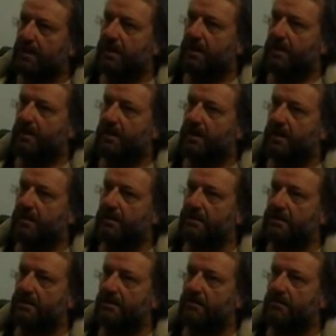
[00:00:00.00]
And
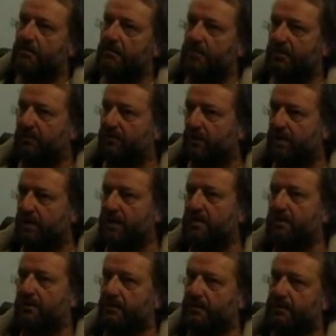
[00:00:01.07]
then we see
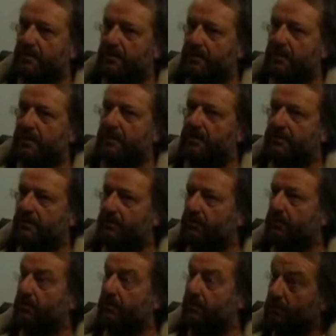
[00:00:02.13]
that there's
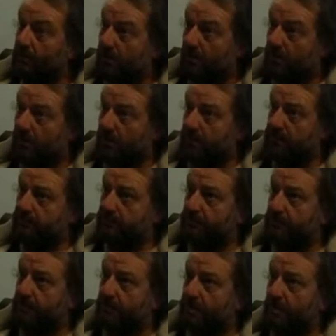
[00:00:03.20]
the song,
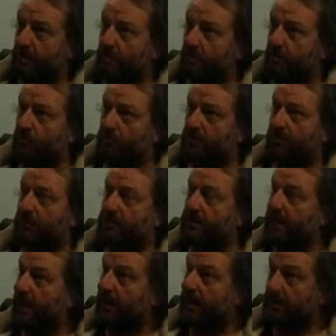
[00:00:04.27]
which is in
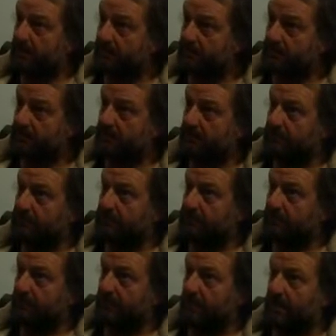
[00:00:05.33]
colour.
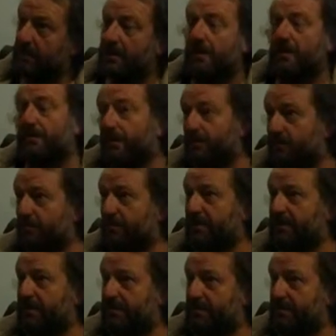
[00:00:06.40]
That's a
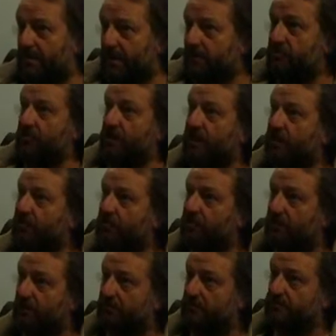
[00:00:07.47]
big
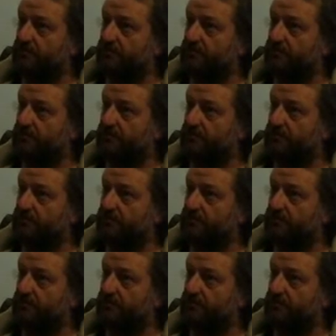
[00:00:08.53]
differentiation.